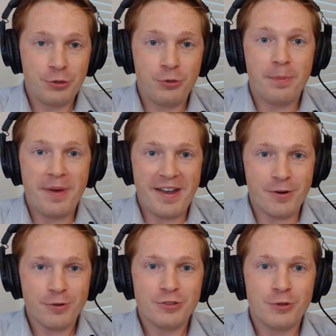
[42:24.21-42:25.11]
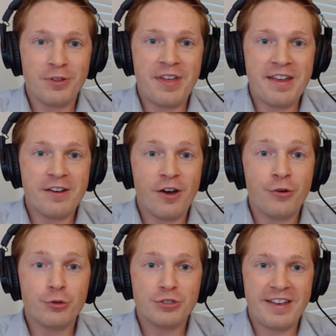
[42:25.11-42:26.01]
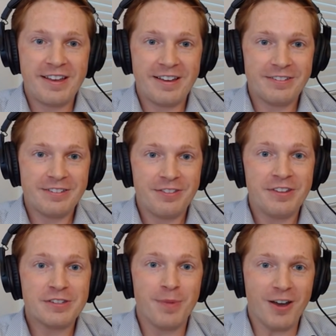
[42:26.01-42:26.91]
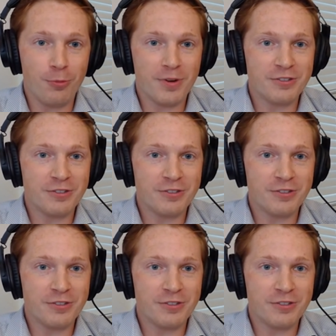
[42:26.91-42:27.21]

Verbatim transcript: to the payer so that they understand this model,